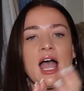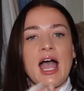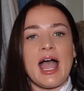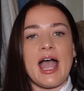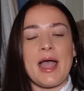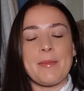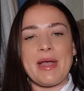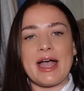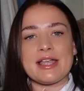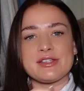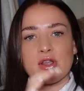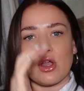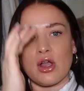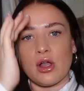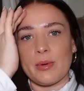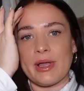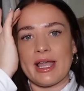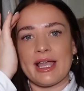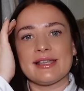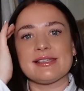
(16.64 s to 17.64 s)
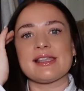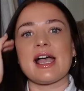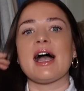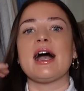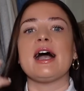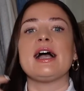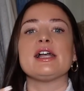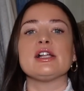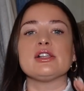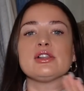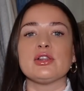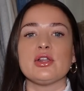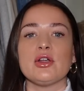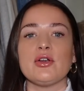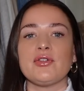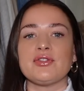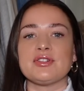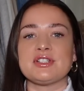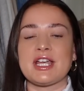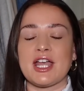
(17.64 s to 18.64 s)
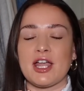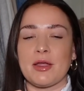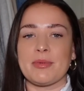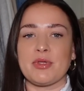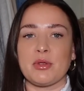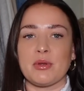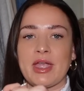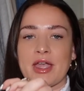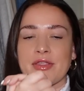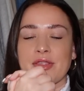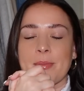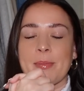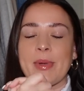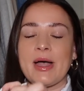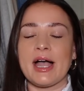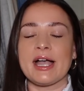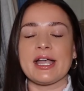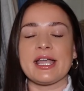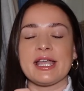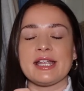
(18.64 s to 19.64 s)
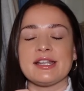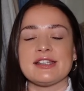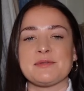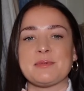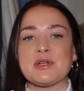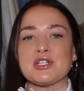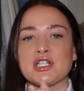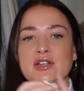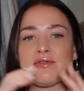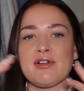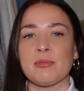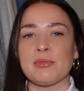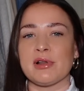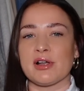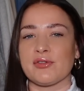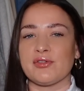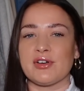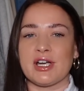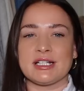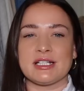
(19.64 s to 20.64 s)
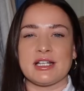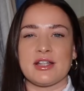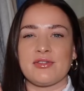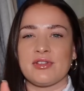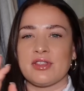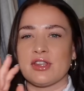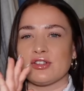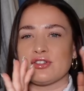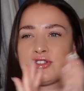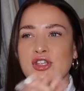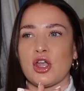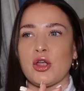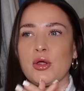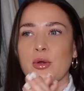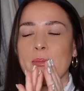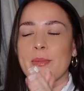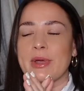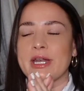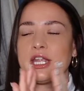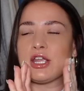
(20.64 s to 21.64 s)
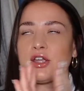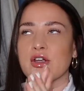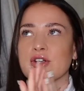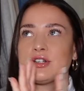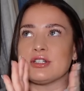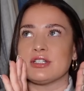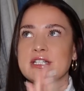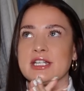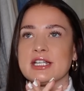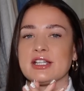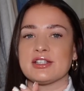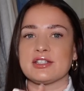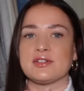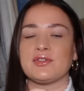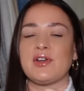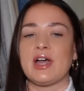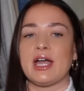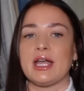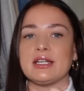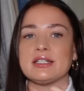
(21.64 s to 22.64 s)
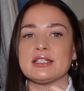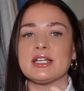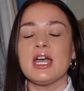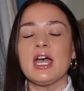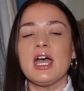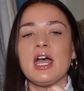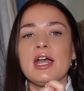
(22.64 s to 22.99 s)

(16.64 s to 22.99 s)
As always, I love to help you get the bargain, especially around Black Friday. I think there's so many good deals to find.